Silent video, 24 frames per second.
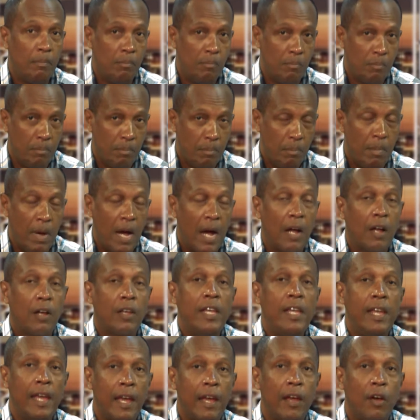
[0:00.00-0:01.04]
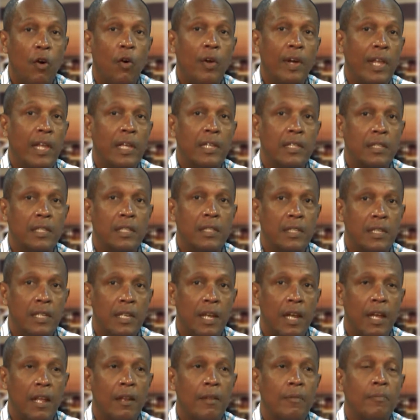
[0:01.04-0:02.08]
back here on ACTN
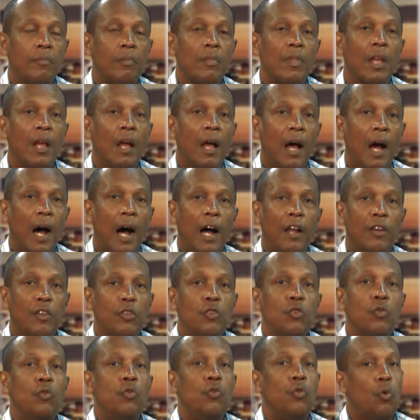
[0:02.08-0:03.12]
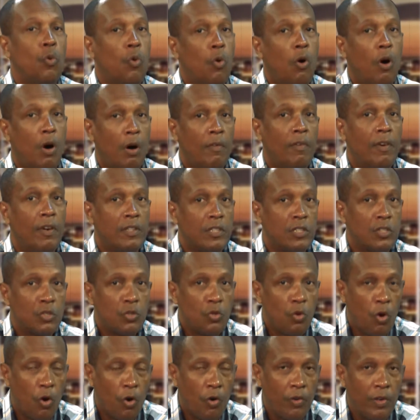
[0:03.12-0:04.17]
and you know of a
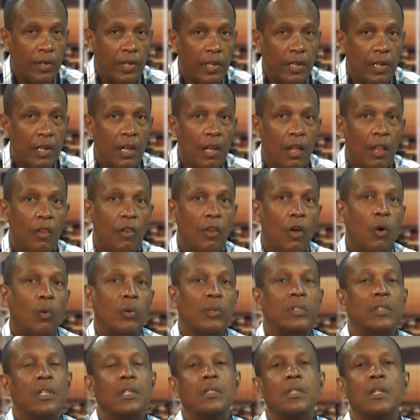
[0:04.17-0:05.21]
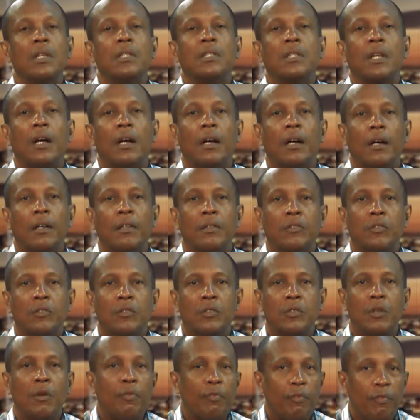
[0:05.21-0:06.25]
story. Now, this is a
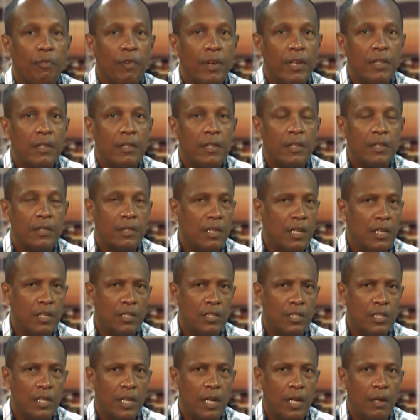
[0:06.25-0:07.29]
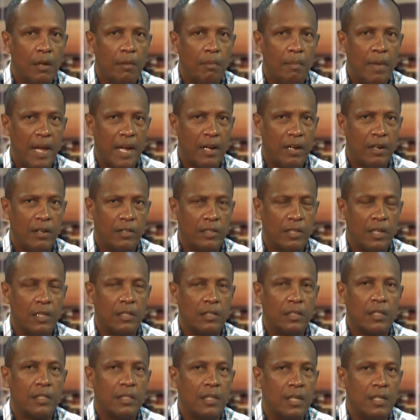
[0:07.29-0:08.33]
different Stacey Ann Beckles. It's a
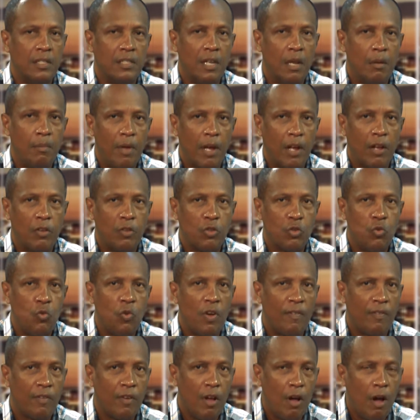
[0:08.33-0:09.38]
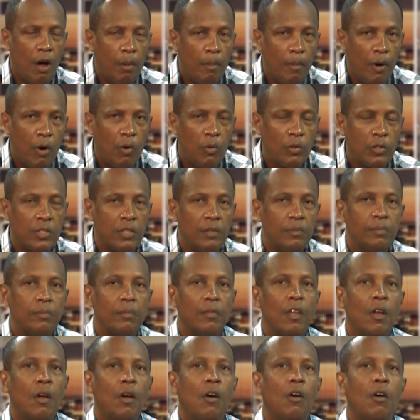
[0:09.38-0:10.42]
Stacey Ann Beckles who have come out
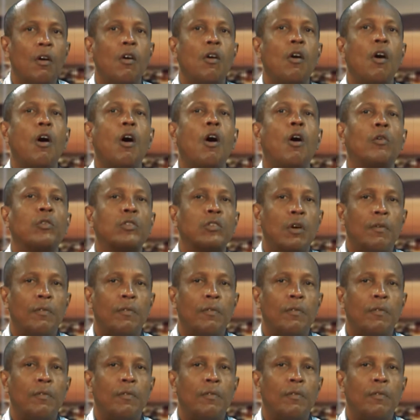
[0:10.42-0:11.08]
out of